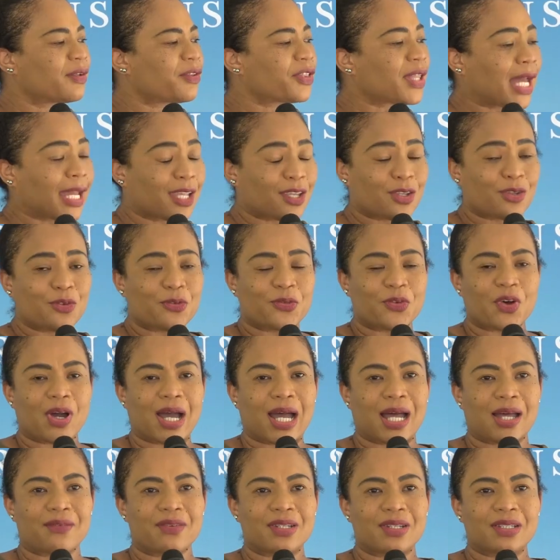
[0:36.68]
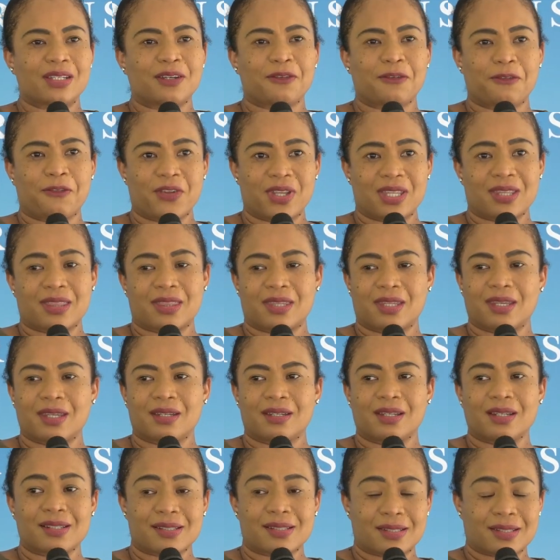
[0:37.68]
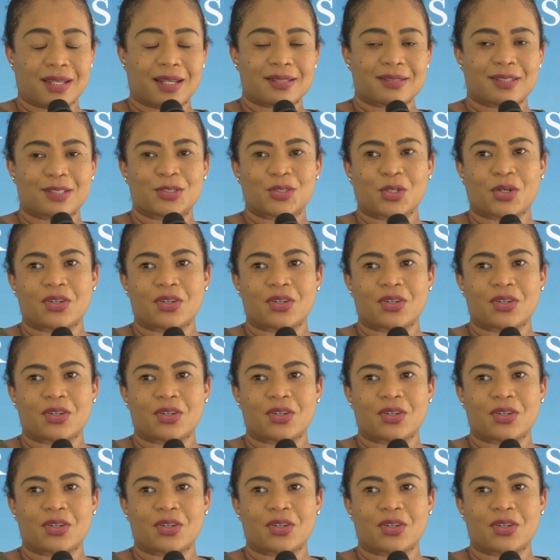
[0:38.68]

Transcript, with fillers: Thank you for having the faith in us as a